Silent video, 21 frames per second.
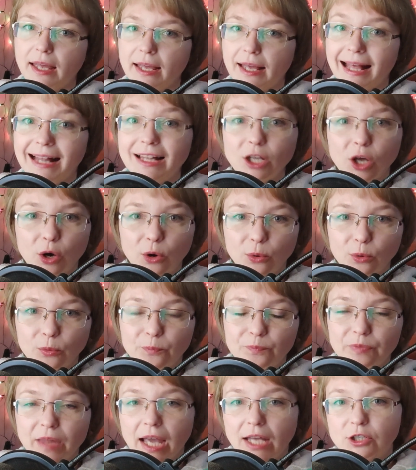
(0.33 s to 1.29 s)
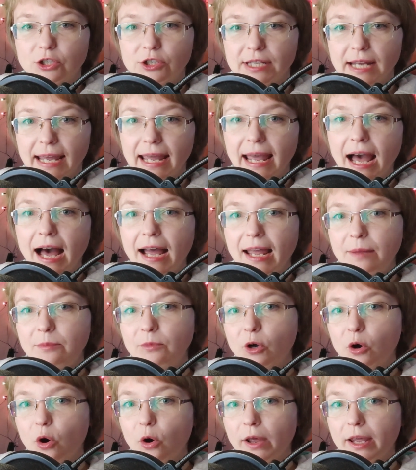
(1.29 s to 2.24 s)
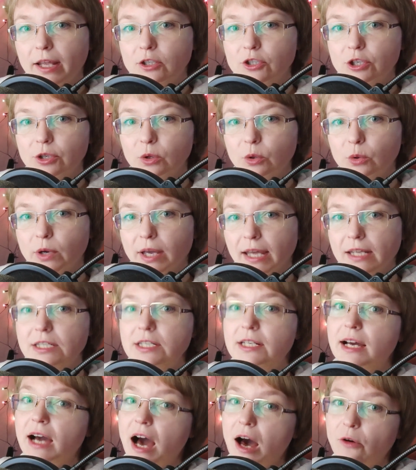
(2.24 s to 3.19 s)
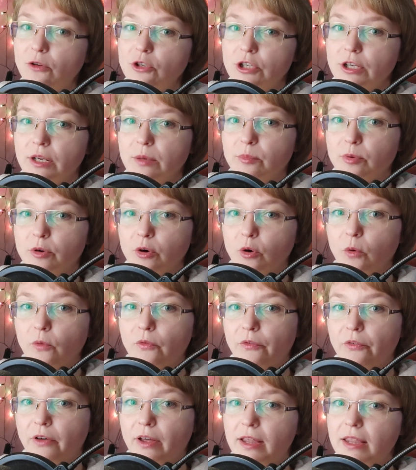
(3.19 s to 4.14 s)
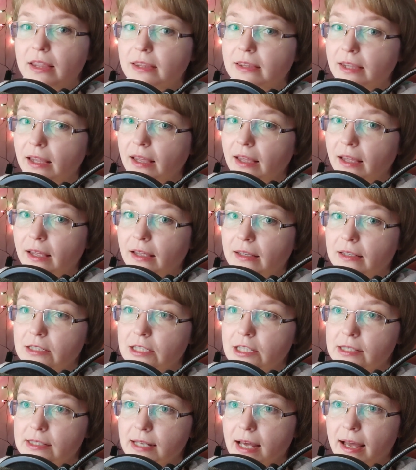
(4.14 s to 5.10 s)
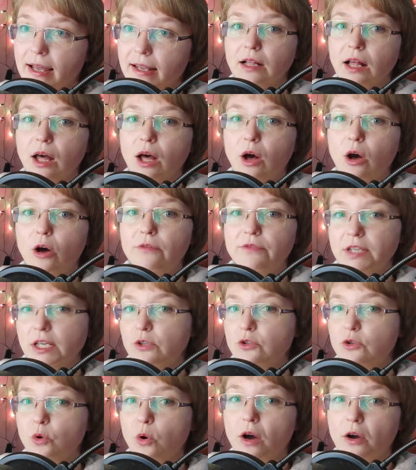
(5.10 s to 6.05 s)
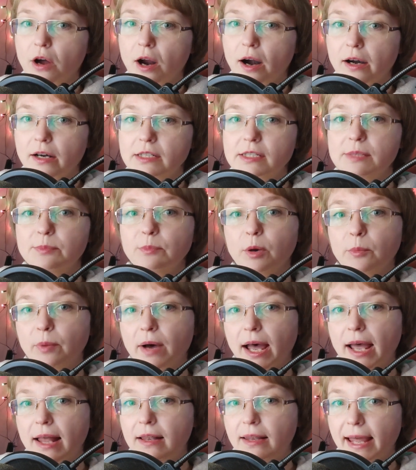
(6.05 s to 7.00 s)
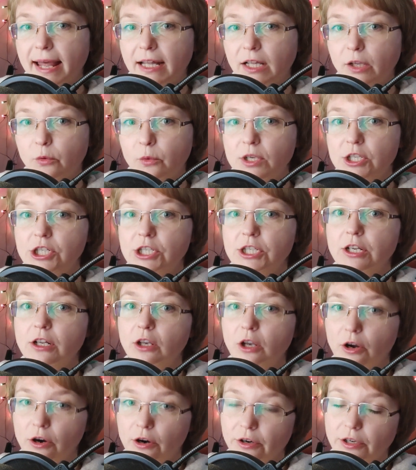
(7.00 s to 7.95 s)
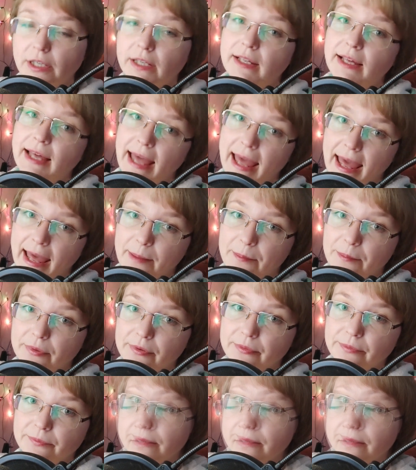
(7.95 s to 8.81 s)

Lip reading: Hello! Today I am going to look at how to improve the design of the DuoCards mobile language learning app.